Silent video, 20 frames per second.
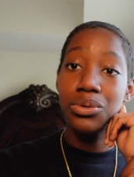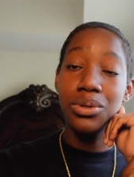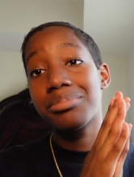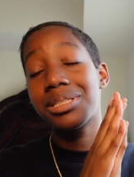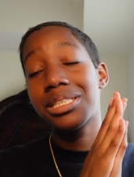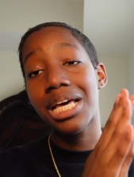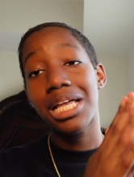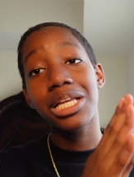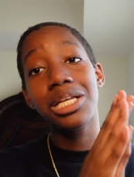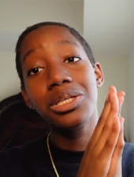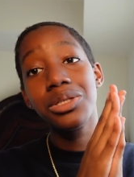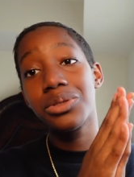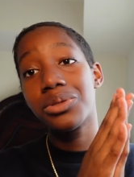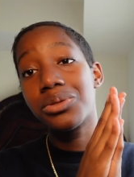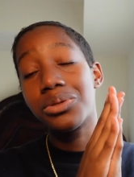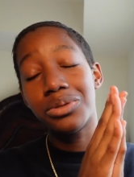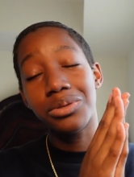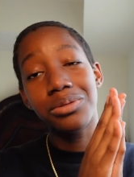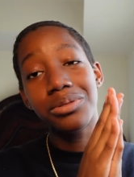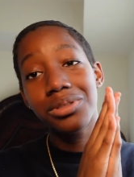I'm telling
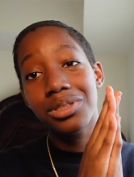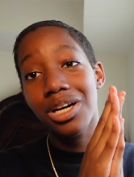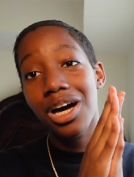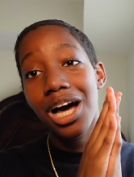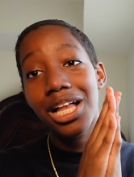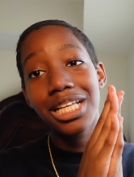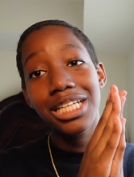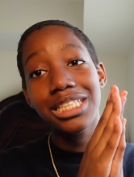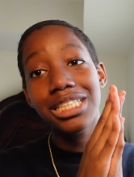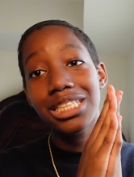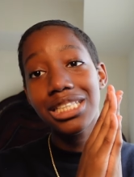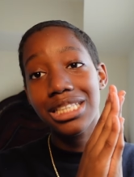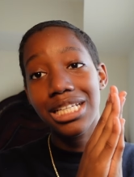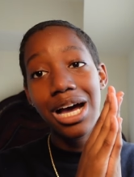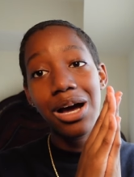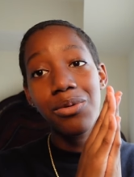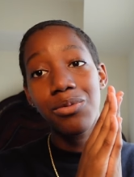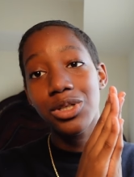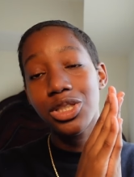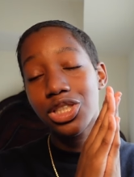you college is
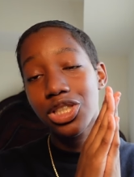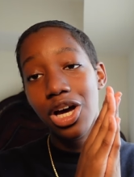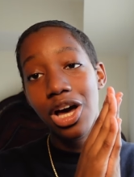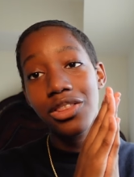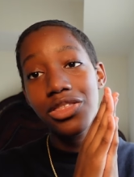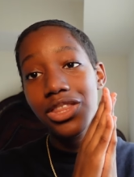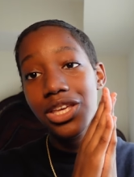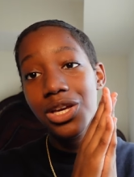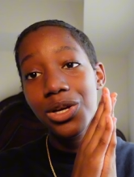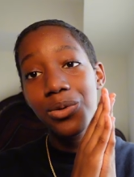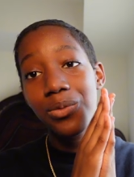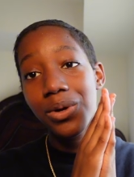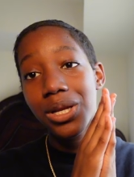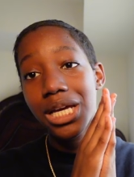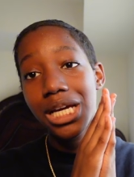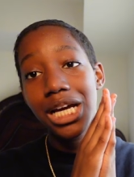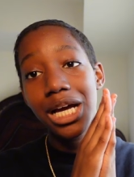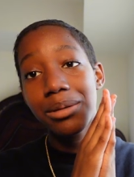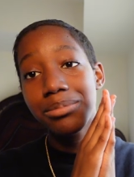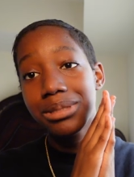not what y'all think when
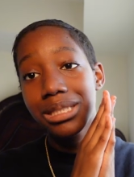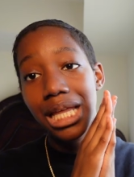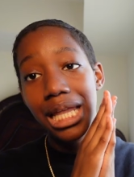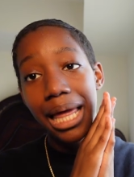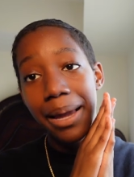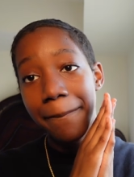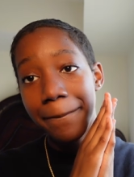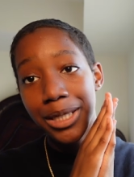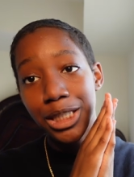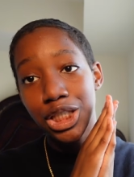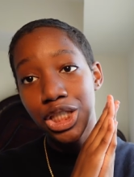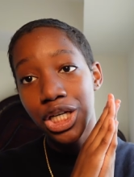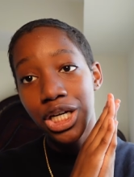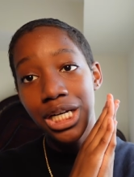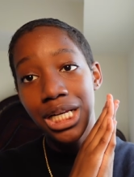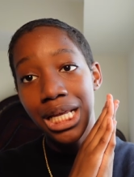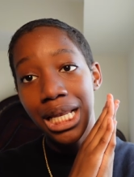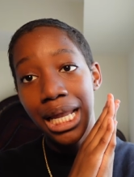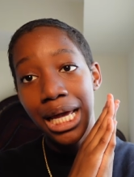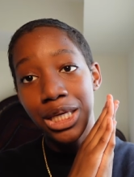it comes to like
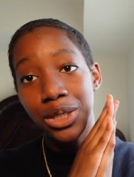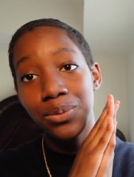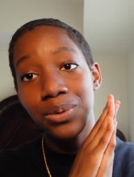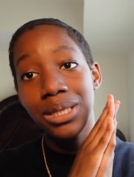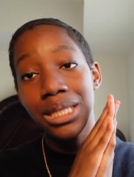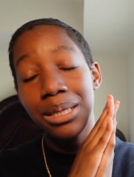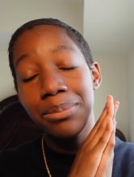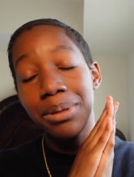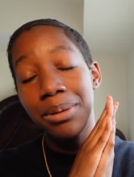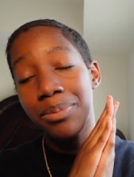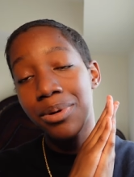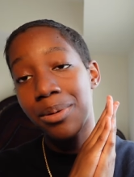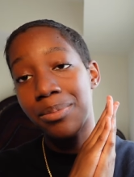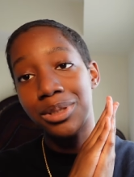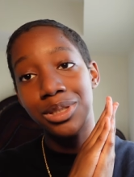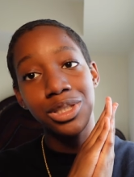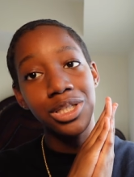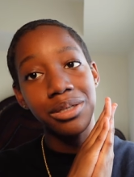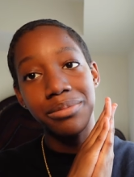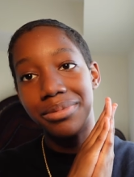maturity like you think people are
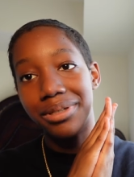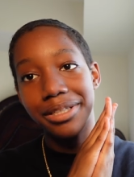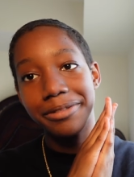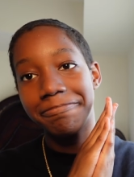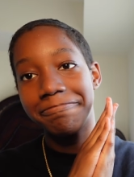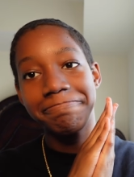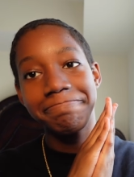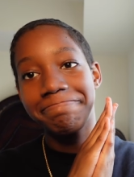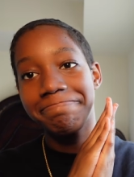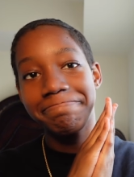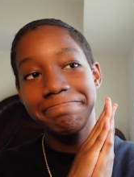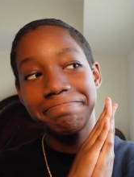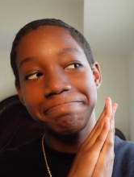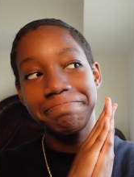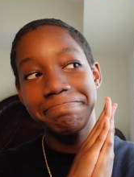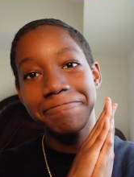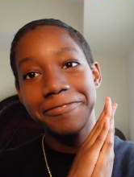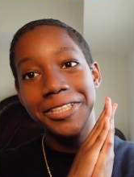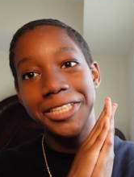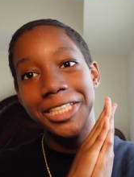mature but
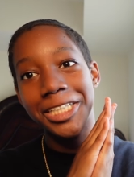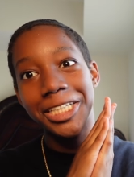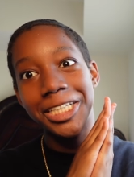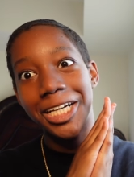they're